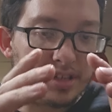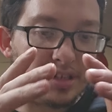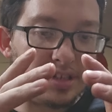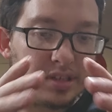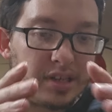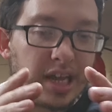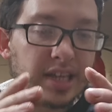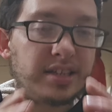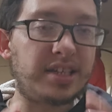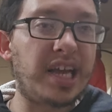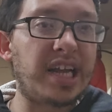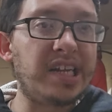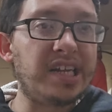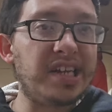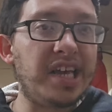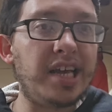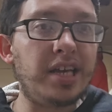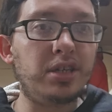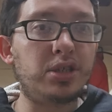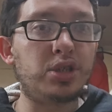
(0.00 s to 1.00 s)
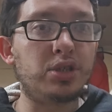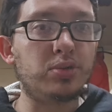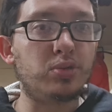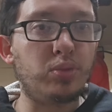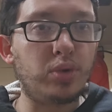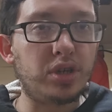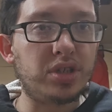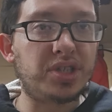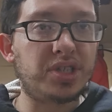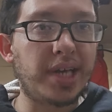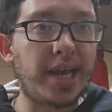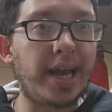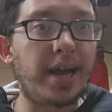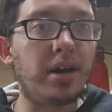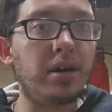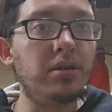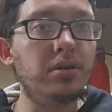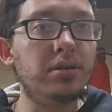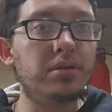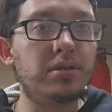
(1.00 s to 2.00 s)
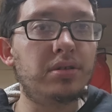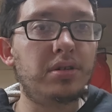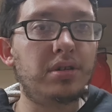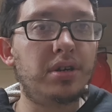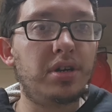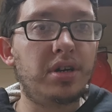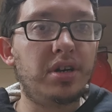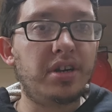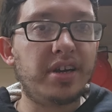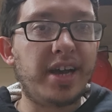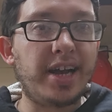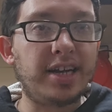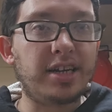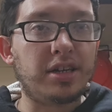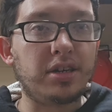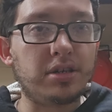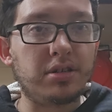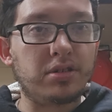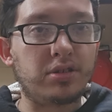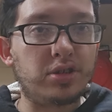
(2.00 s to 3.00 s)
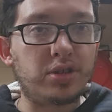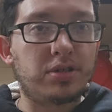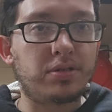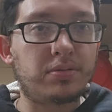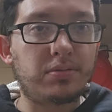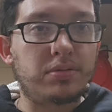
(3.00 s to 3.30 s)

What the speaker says: That detonation once out, and it's